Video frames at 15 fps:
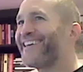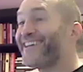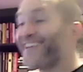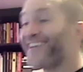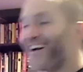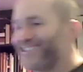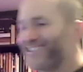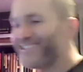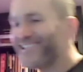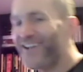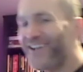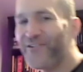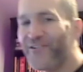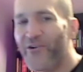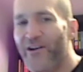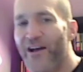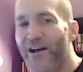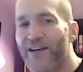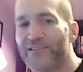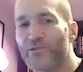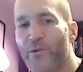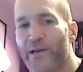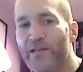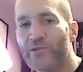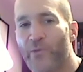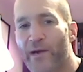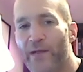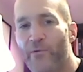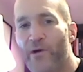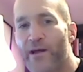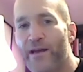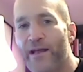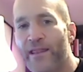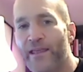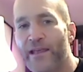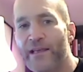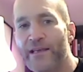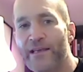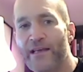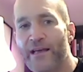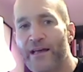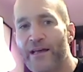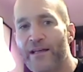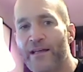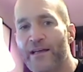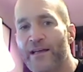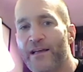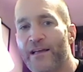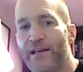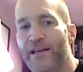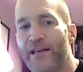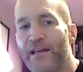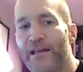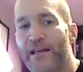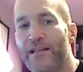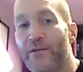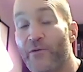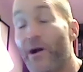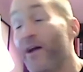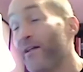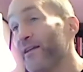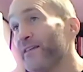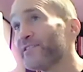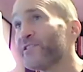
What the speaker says: lots of stuff going on. 2021, I think. Well, it's